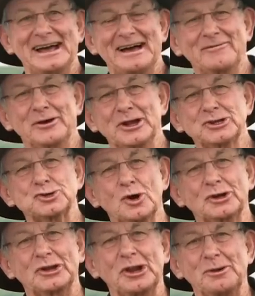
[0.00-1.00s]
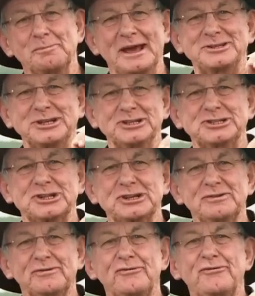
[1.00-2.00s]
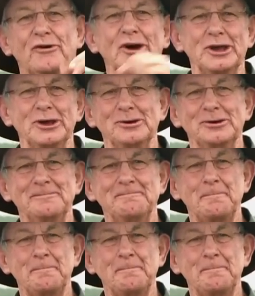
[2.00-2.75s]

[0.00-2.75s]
I've got a short little message for you.